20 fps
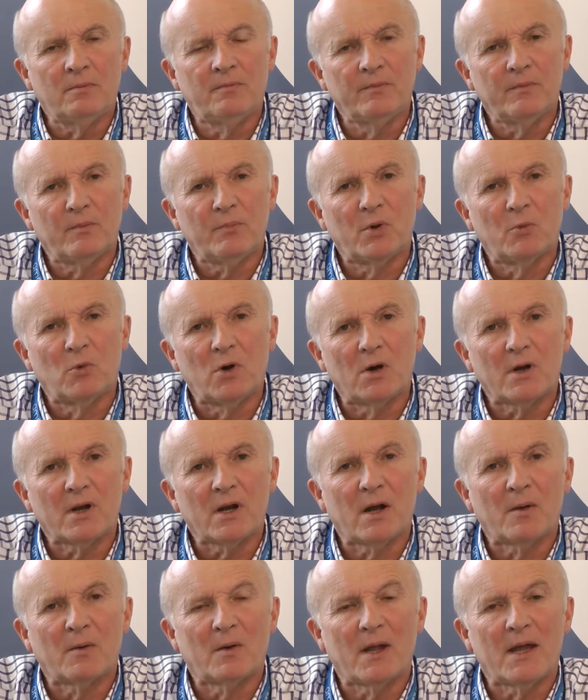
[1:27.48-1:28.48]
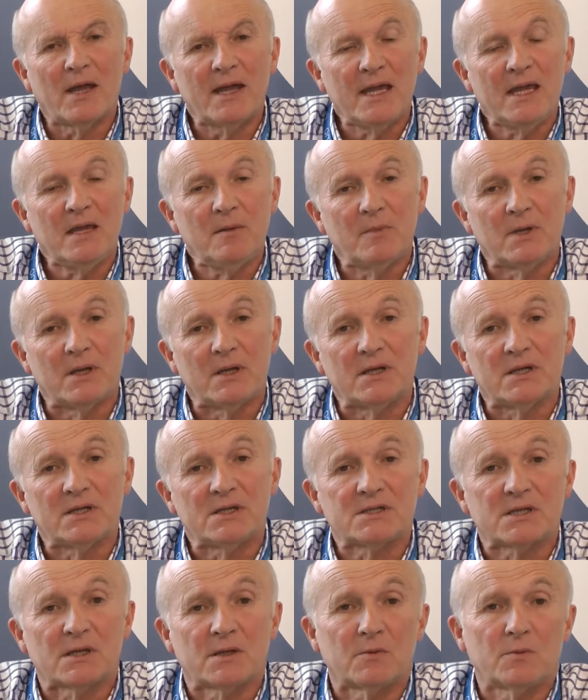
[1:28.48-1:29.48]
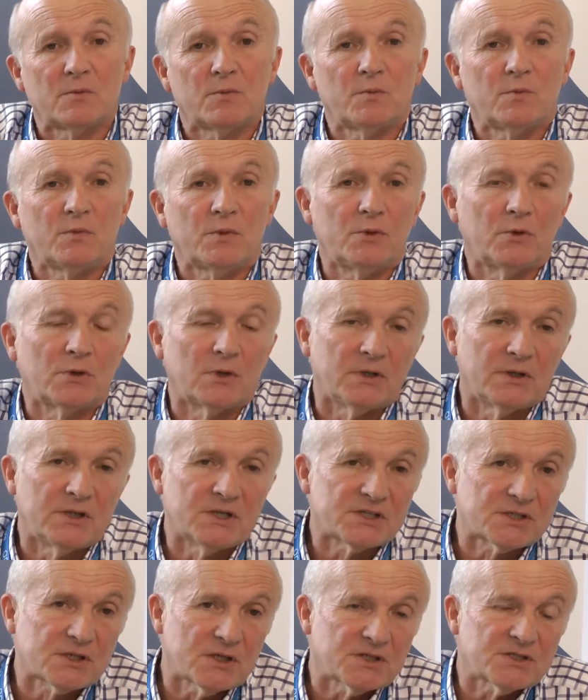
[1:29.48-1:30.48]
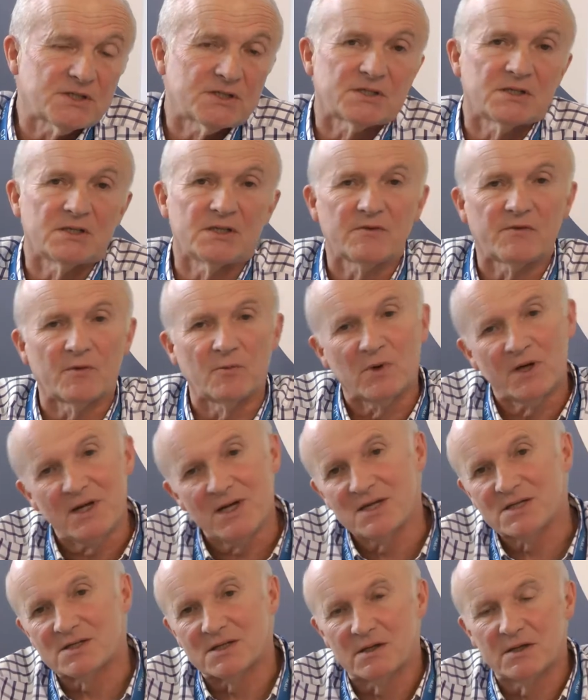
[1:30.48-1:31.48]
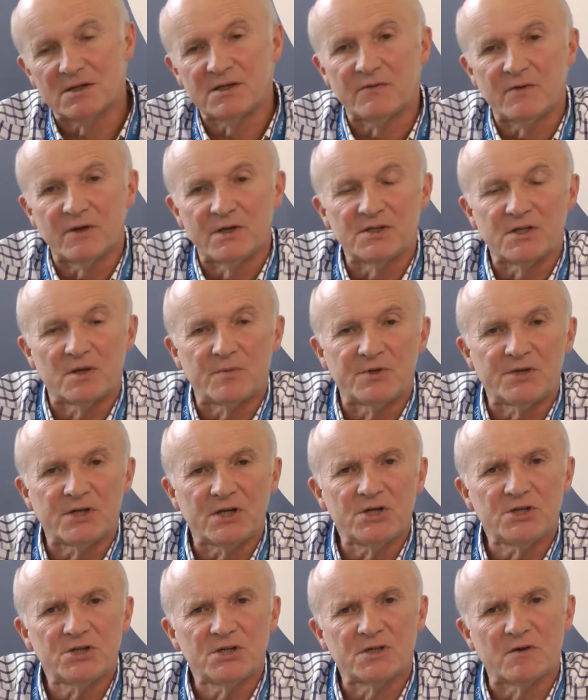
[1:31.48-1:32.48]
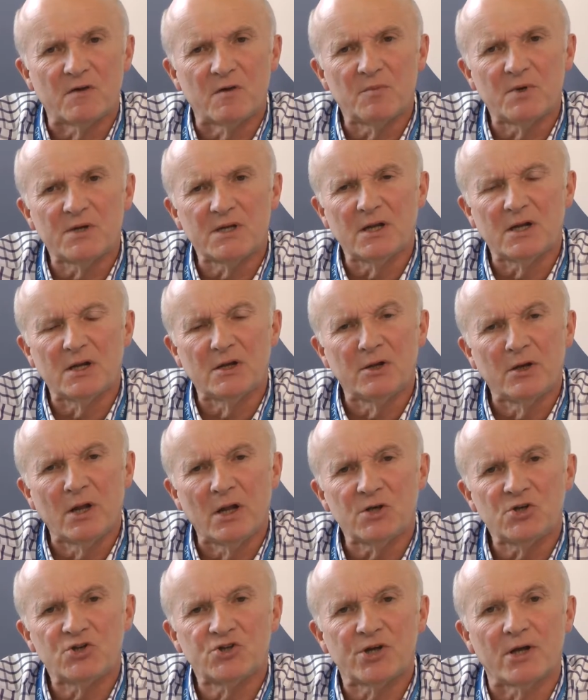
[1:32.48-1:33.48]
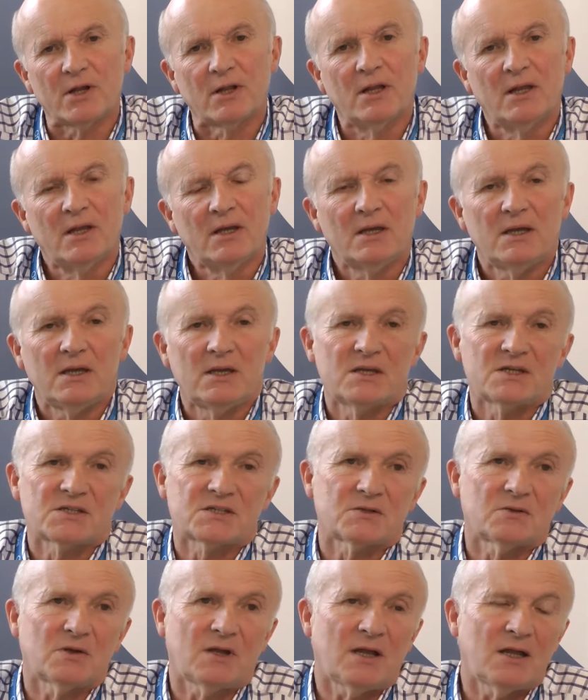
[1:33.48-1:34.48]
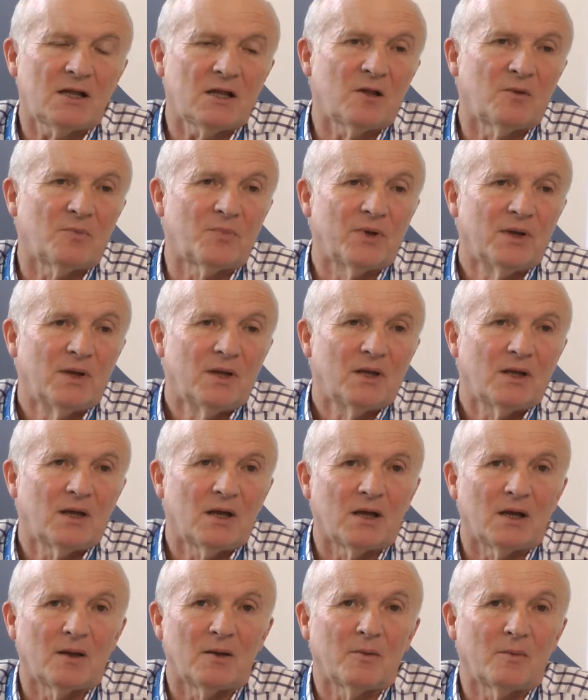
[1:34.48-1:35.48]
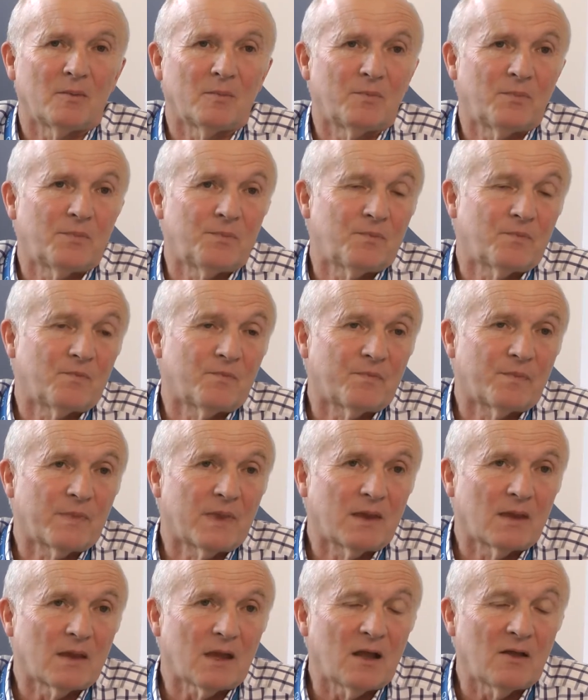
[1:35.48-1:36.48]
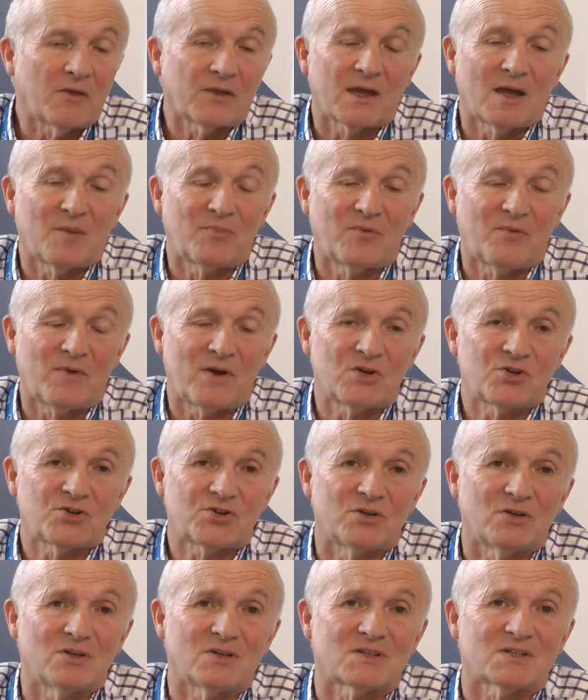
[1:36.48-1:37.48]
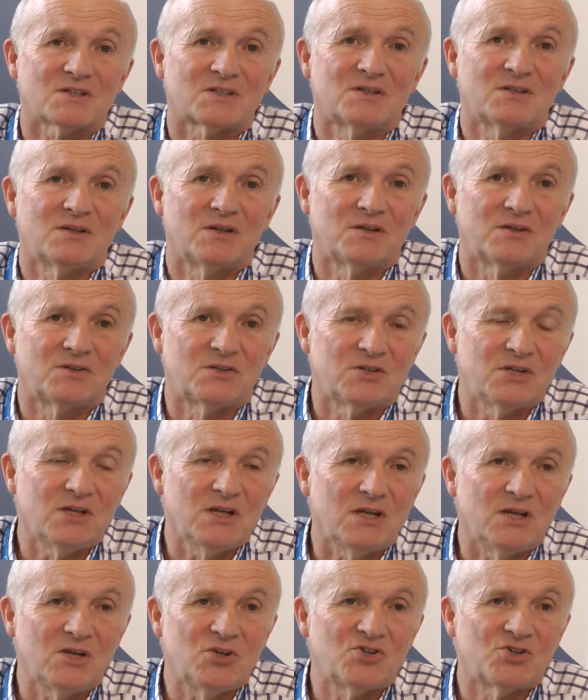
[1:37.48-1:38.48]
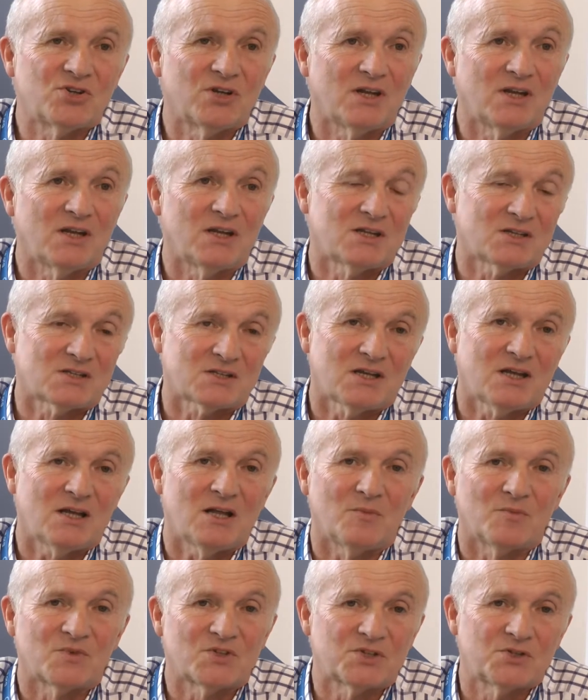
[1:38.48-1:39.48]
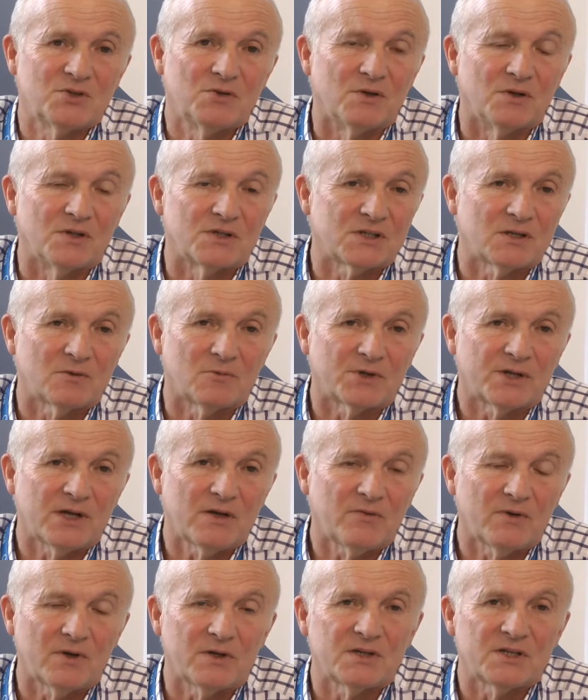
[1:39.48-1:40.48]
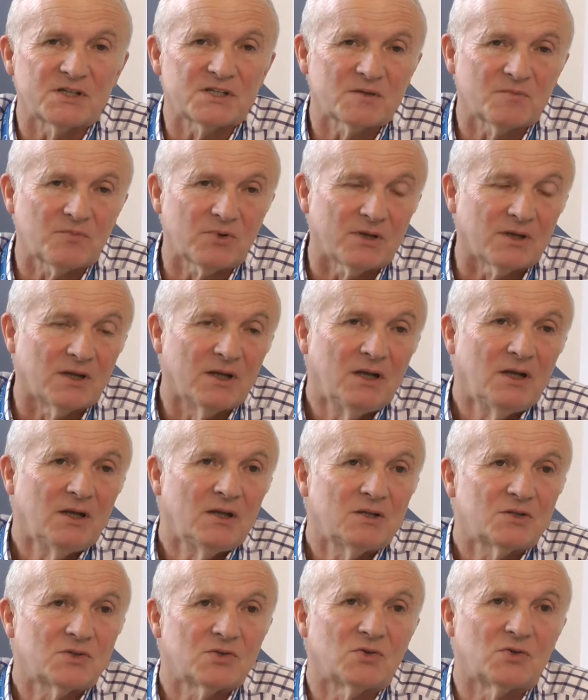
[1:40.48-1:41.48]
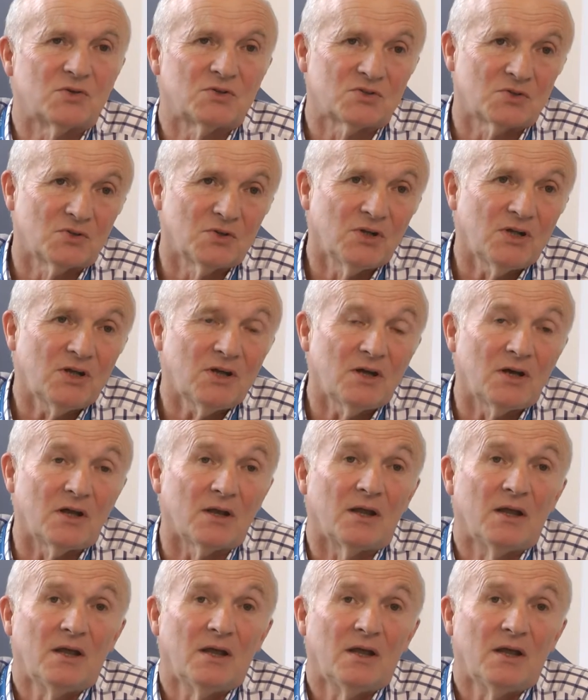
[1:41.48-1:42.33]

But what our aim is, and you can discuss this in different ways and there are different interpretations of it, but in a nutshell, it is to help healthcare professionals teach, and it is to help students in whatever discipline to learn.